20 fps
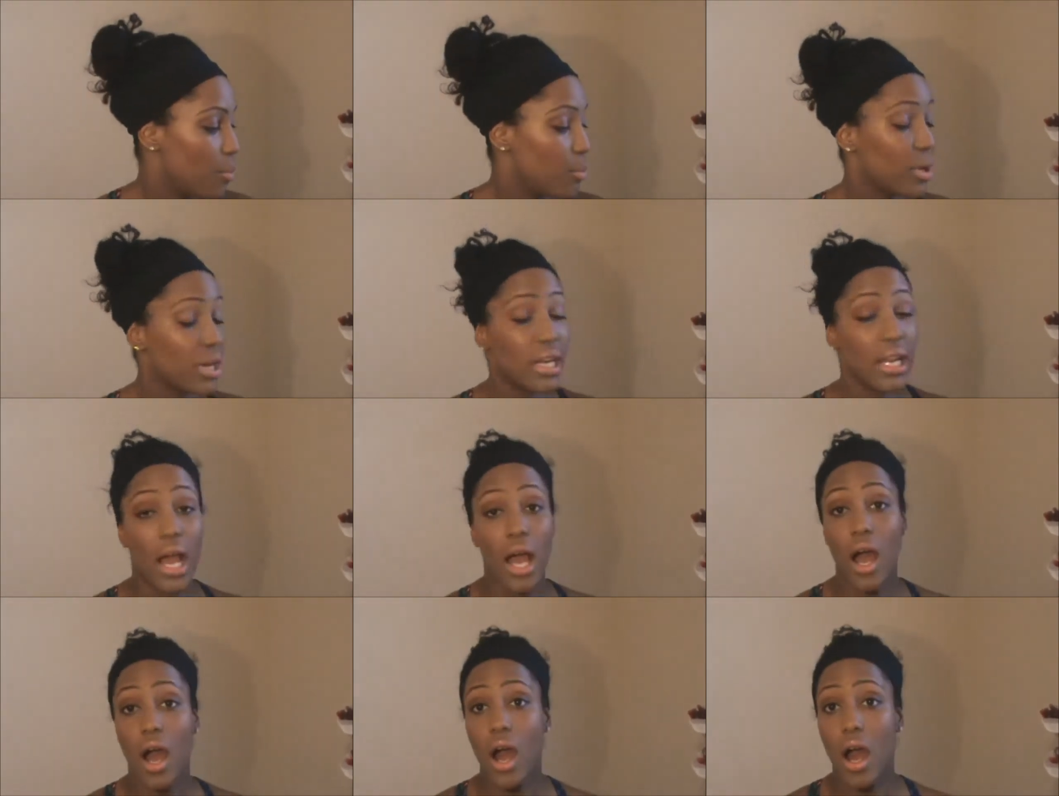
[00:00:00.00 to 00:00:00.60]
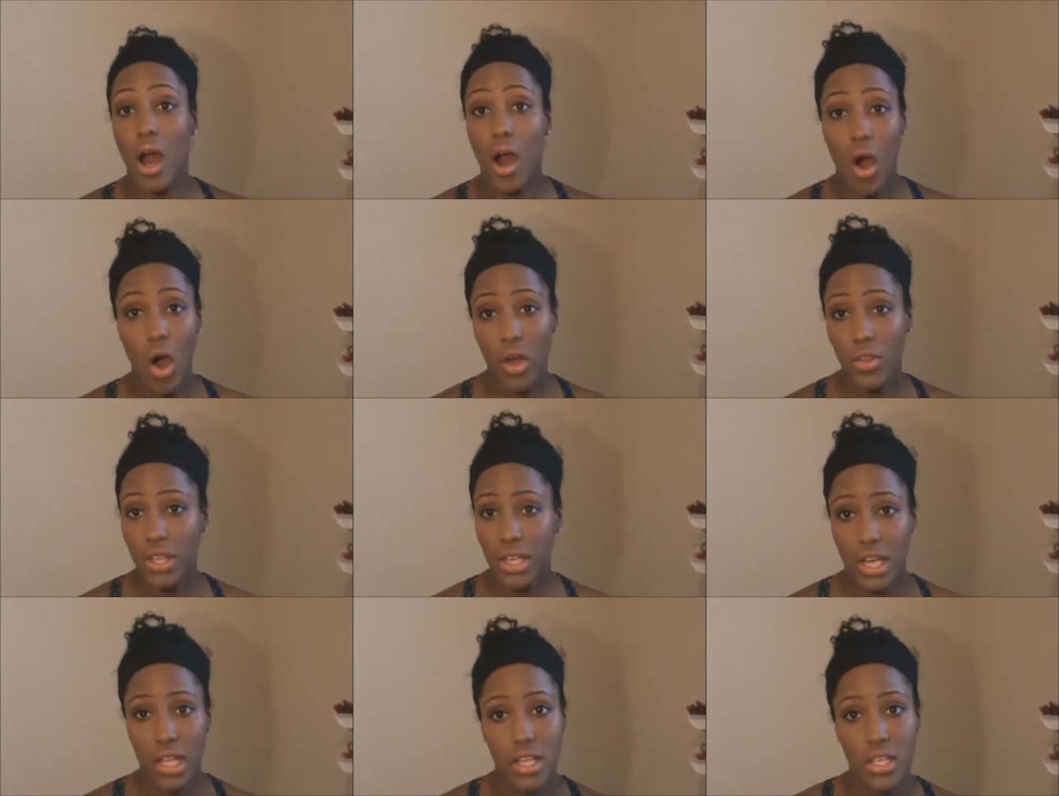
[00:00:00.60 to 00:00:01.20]
But
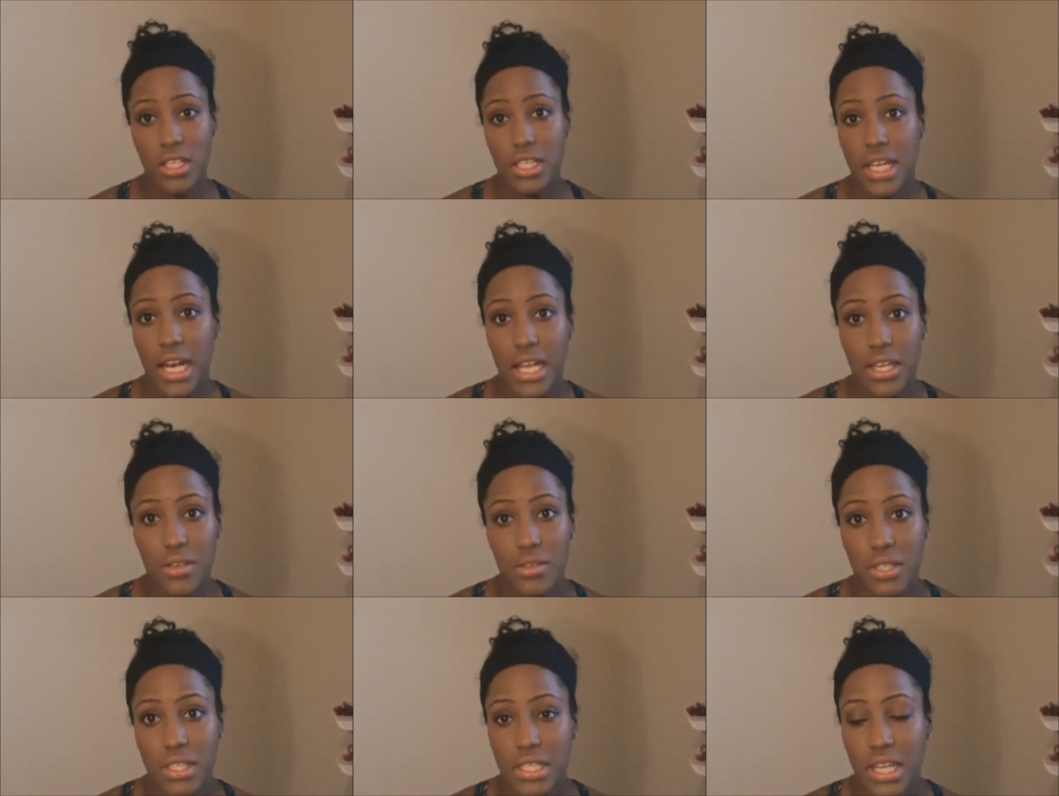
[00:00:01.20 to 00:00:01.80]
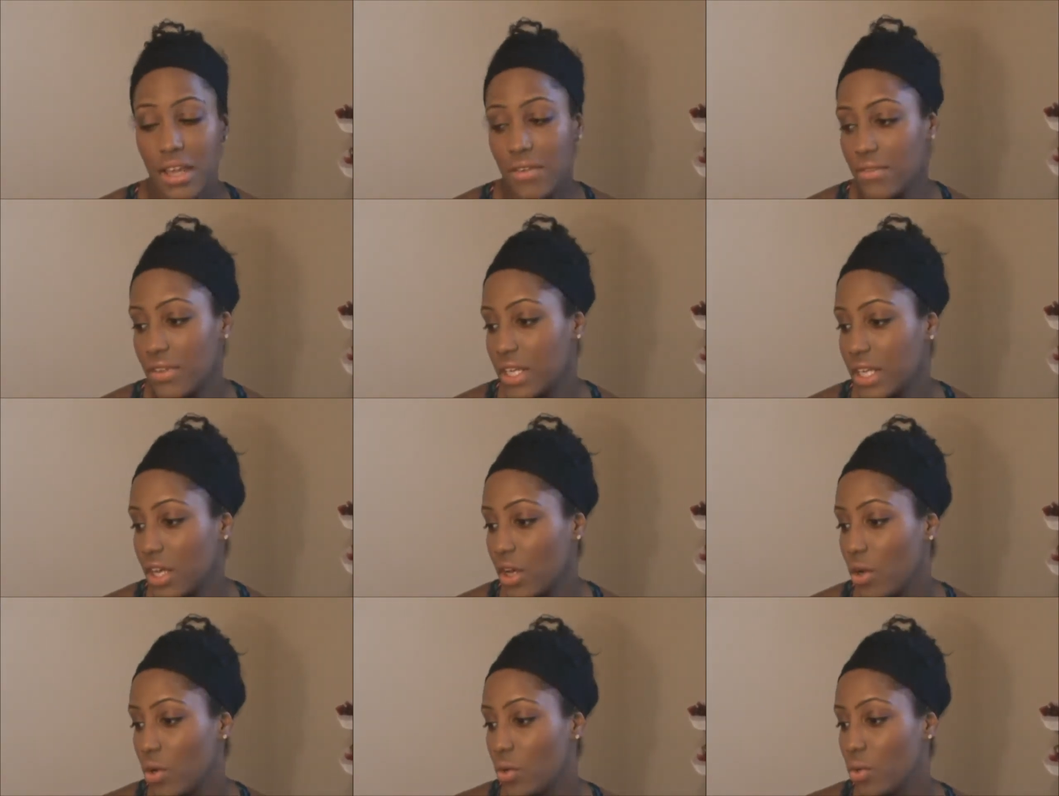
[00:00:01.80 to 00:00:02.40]
all the colors that I used in that
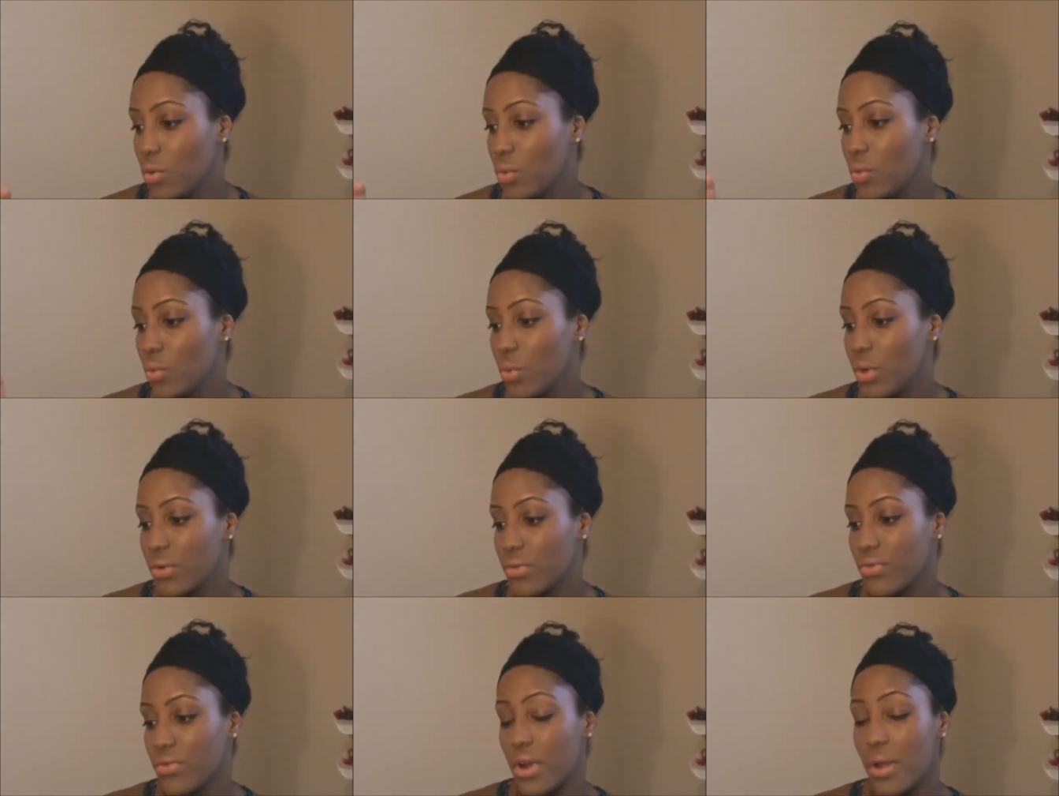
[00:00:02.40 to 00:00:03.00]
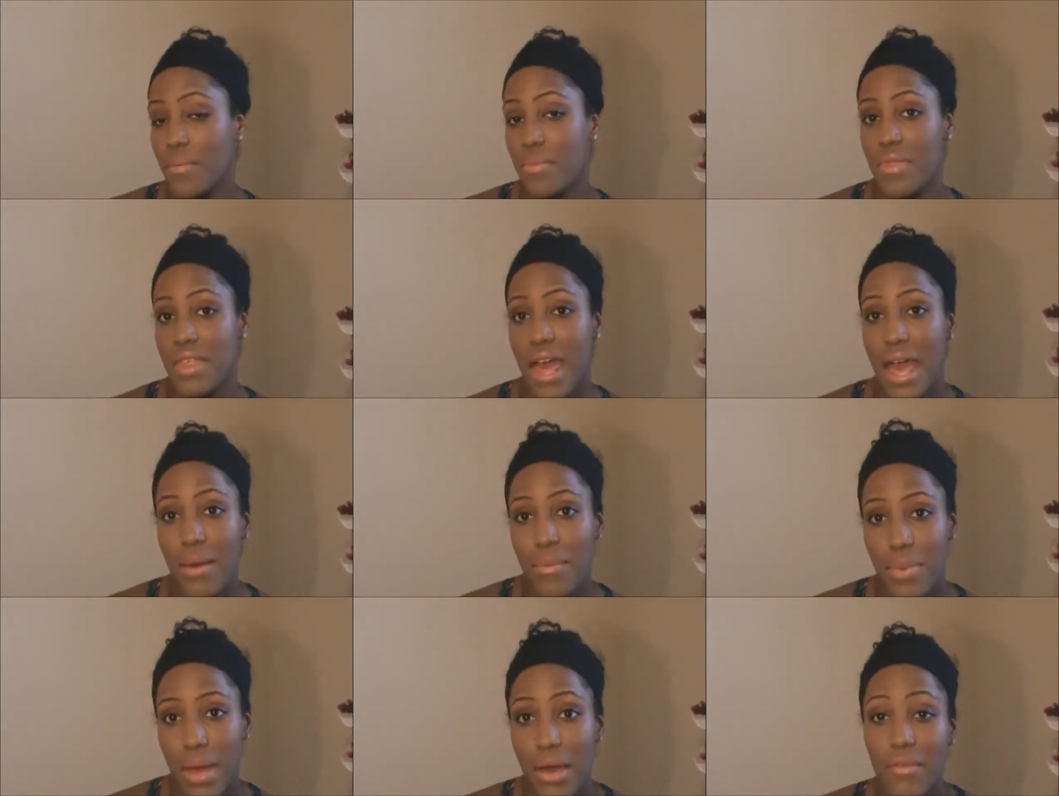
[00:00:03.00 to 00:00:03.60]
video were from
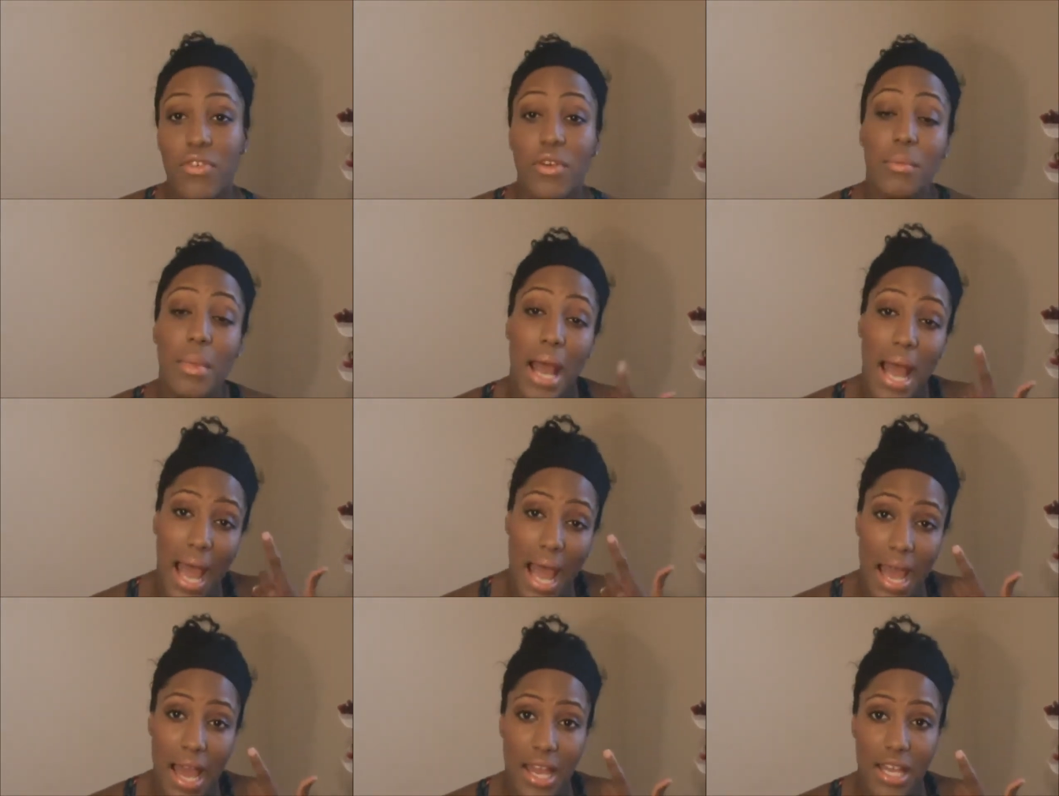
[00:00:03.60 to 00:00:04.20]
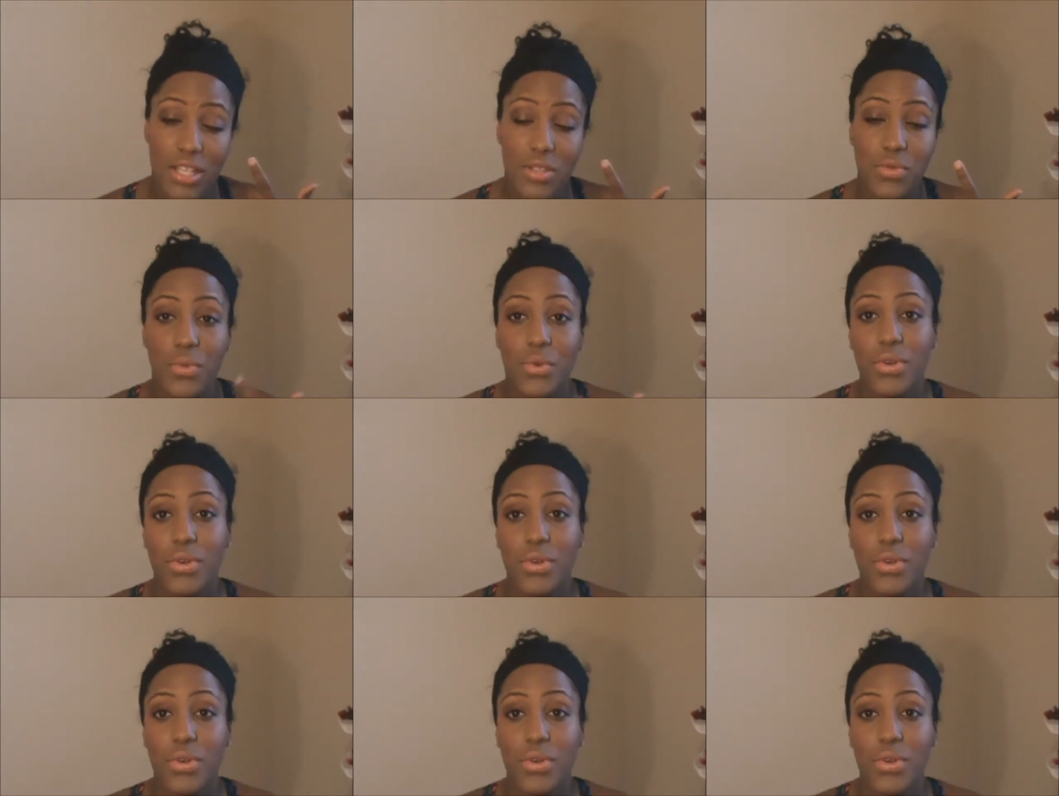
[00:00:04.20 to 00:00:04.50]
that, from my eyes,